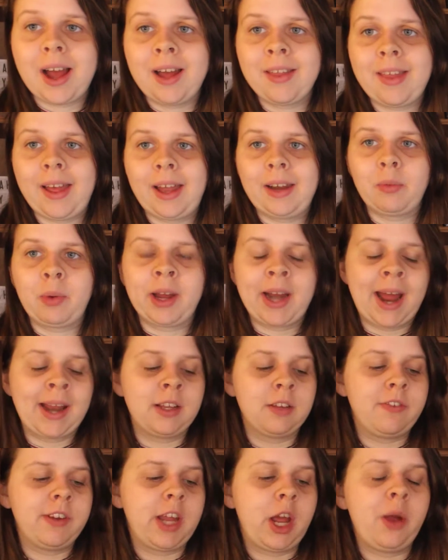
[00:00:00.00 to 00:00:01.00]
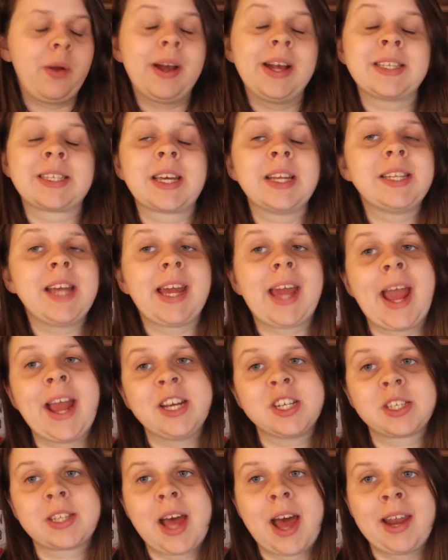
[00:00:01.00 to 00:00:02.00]
and then we're going to end the video. It's going to take
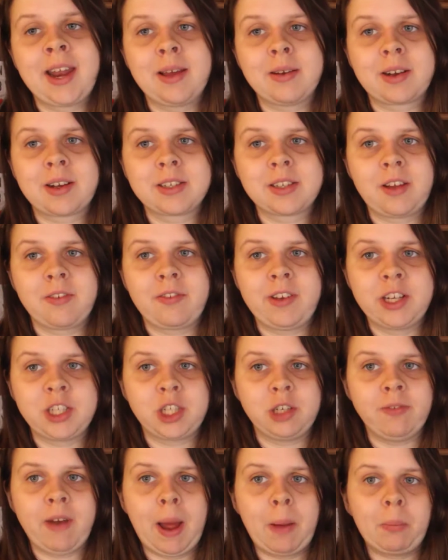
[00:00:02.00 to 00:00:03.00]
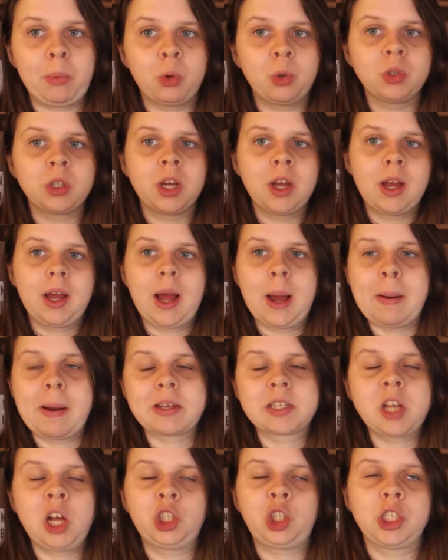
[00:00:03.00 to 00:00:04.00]
ages to edit because I've literally rambled
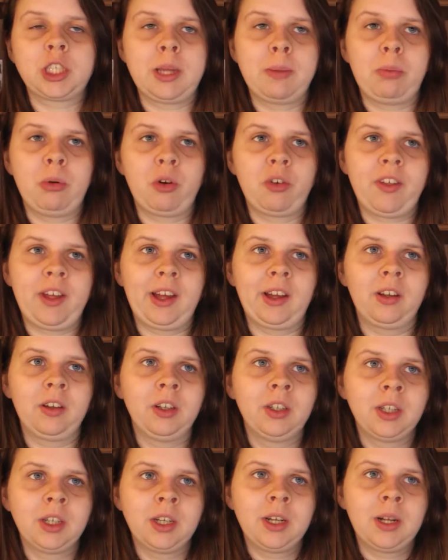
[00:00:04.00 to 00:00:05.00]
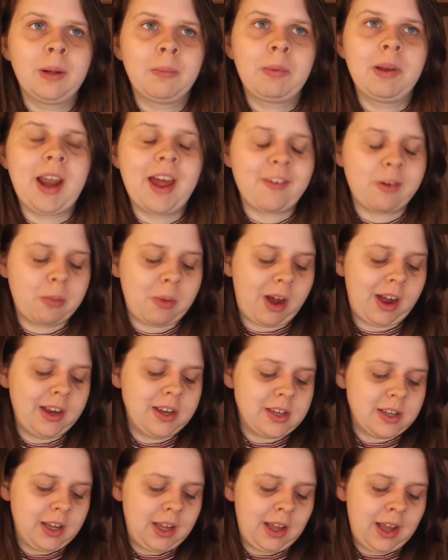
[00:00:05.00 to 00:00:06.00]
about such a simple thing. but never
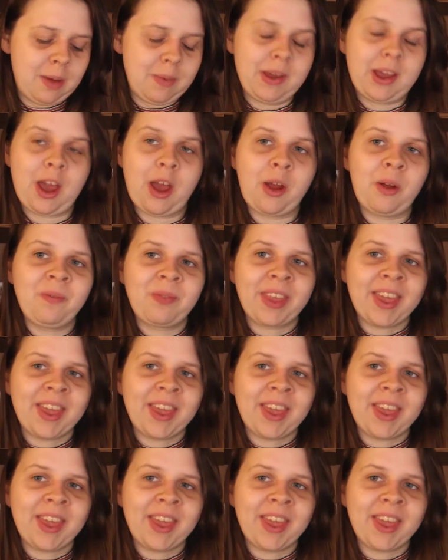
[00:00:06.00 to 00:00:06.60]
mind, here we go.